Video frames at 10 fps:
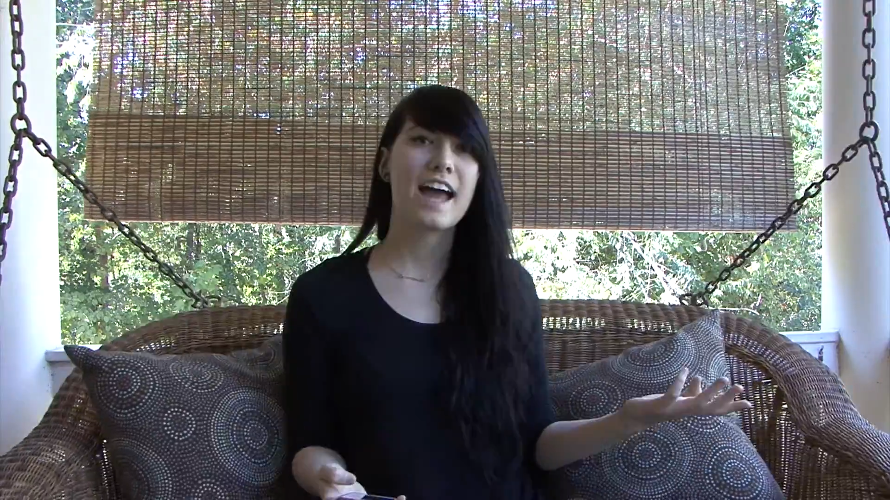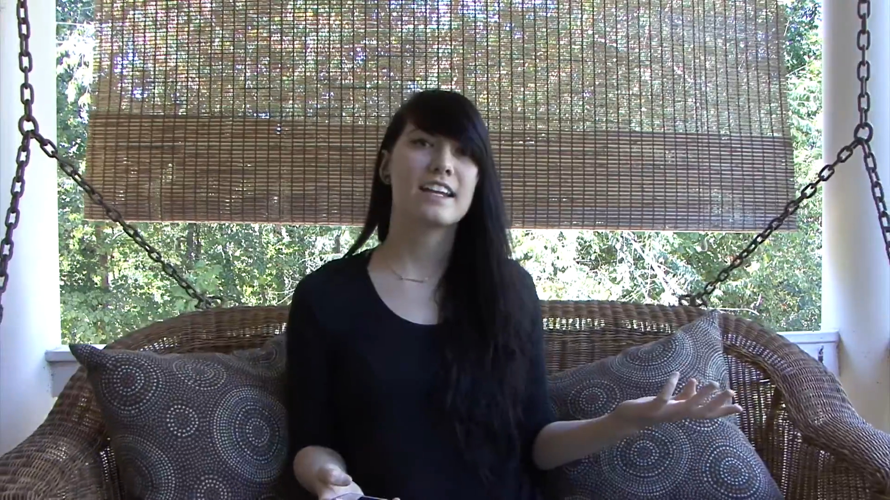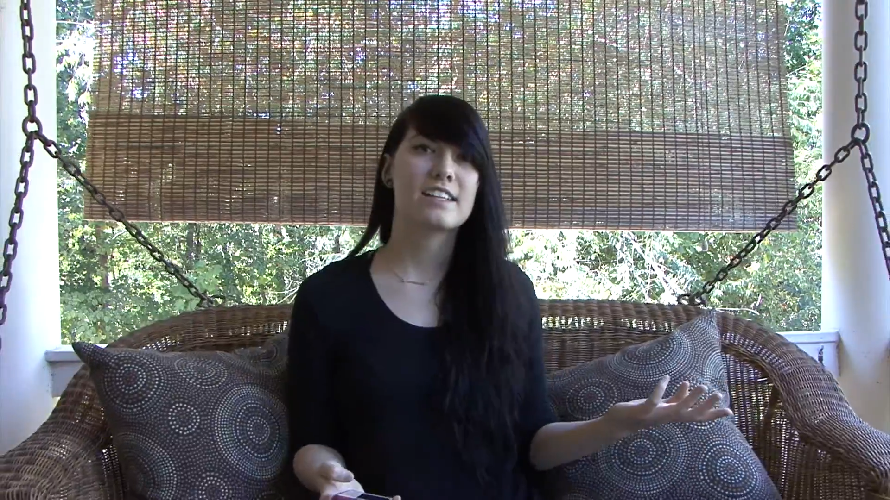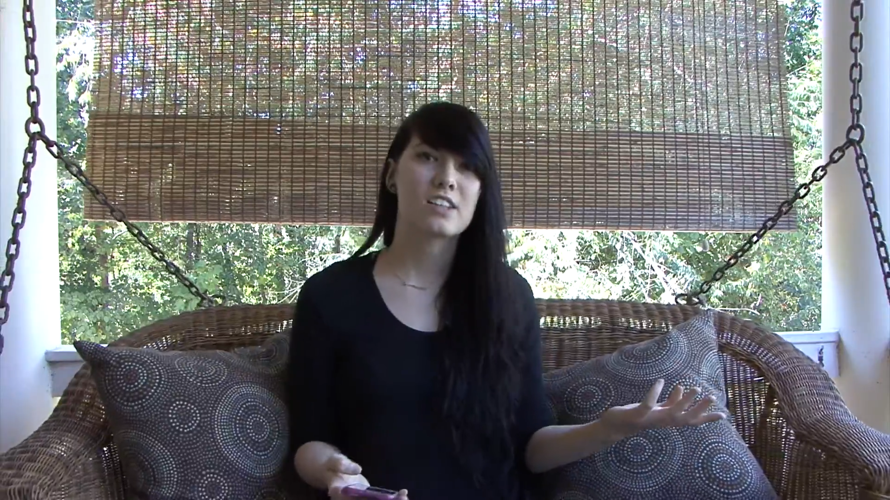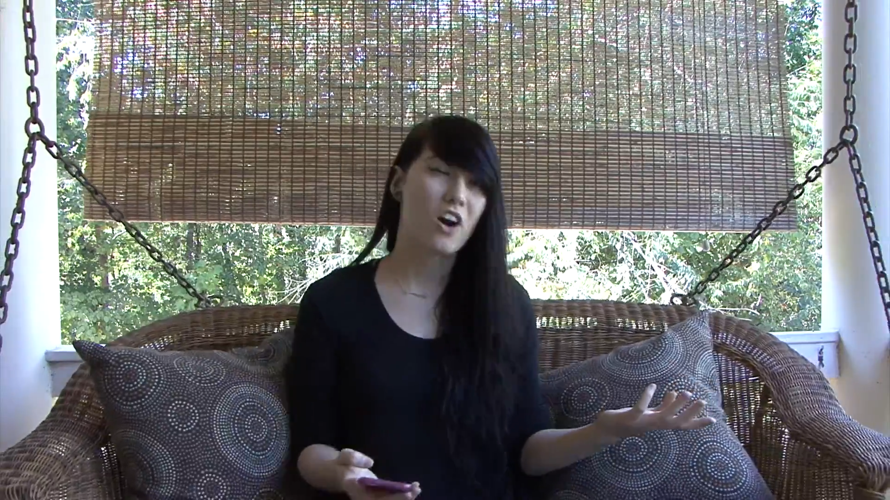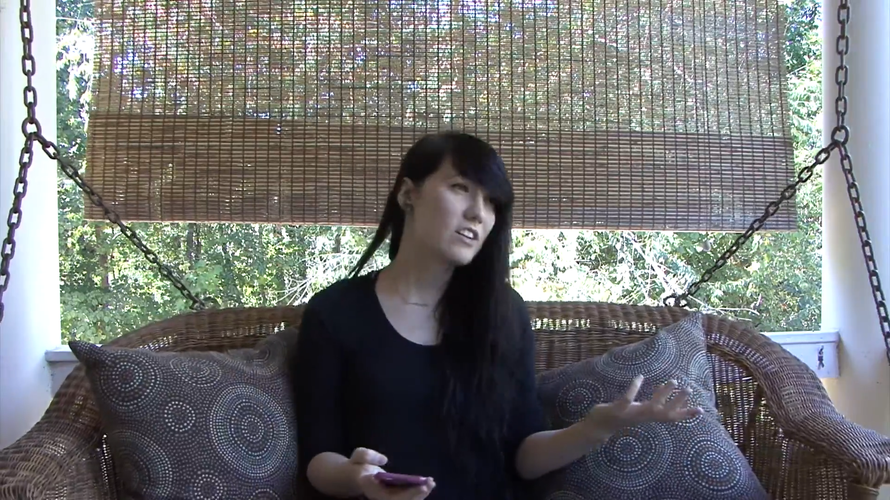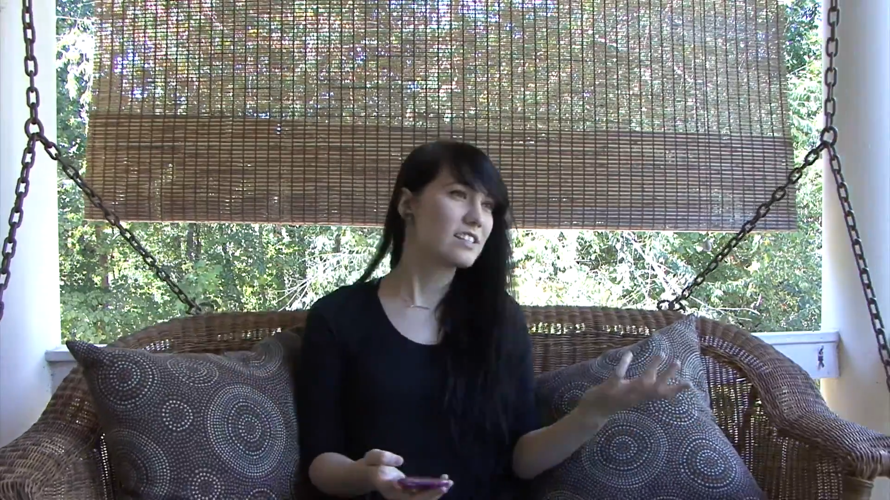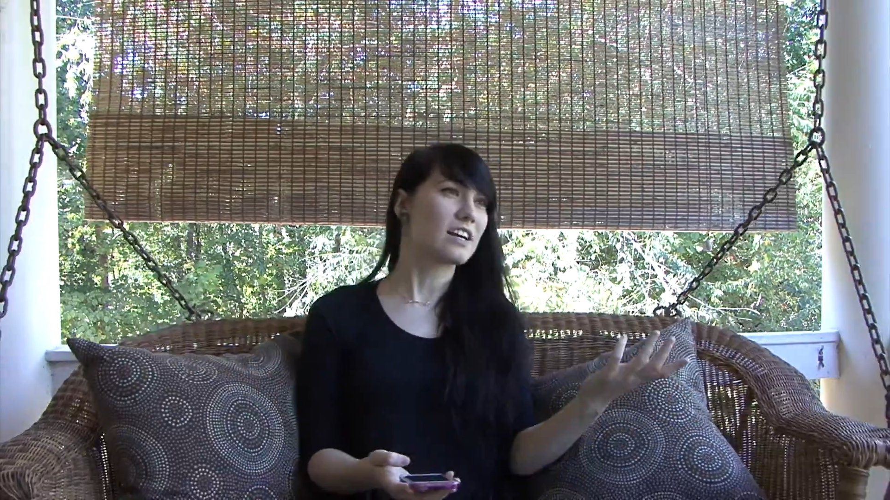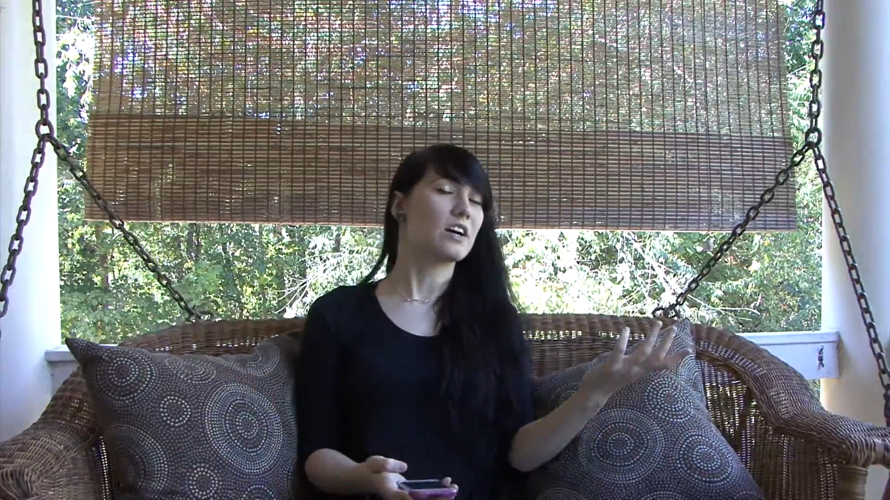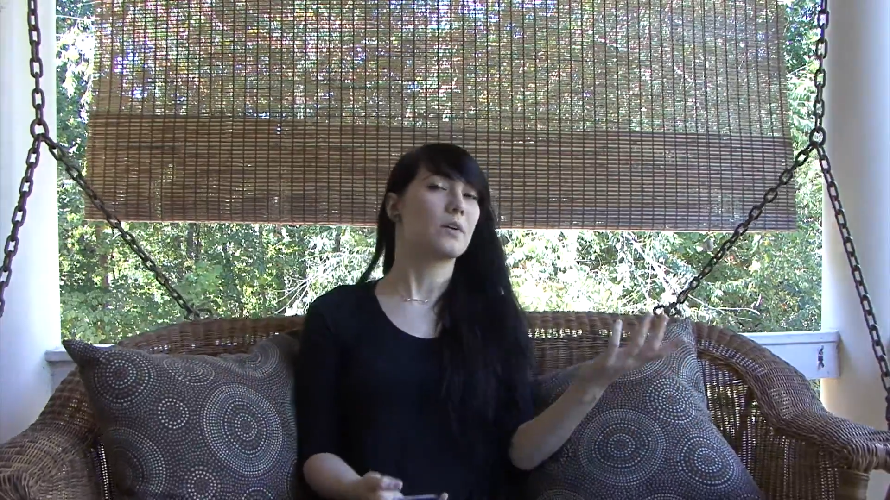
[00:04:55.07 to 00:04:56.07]
That is
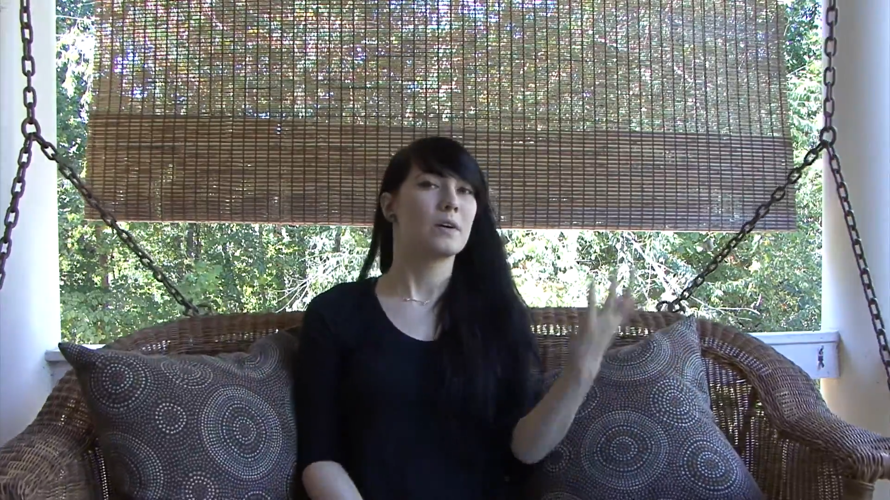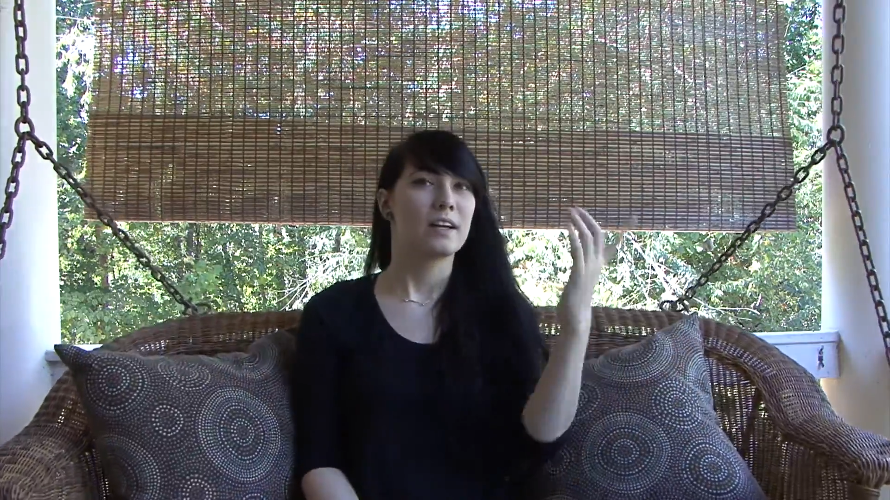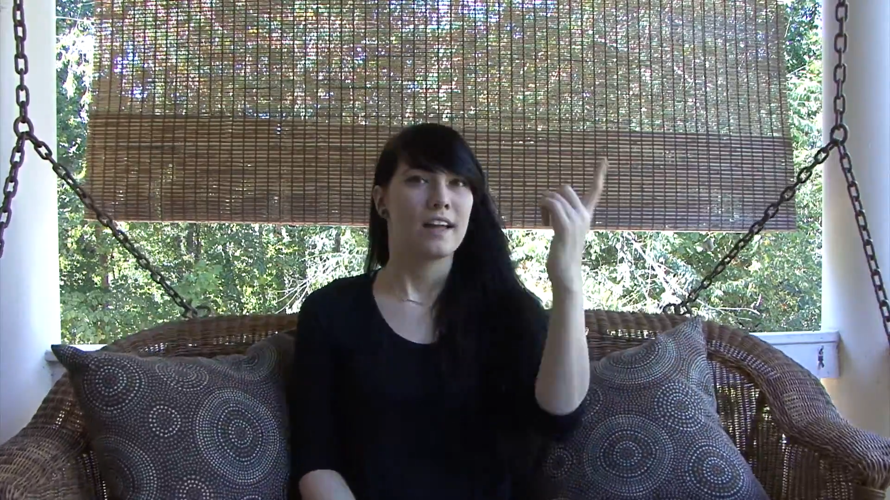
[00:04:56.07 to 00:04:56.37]
also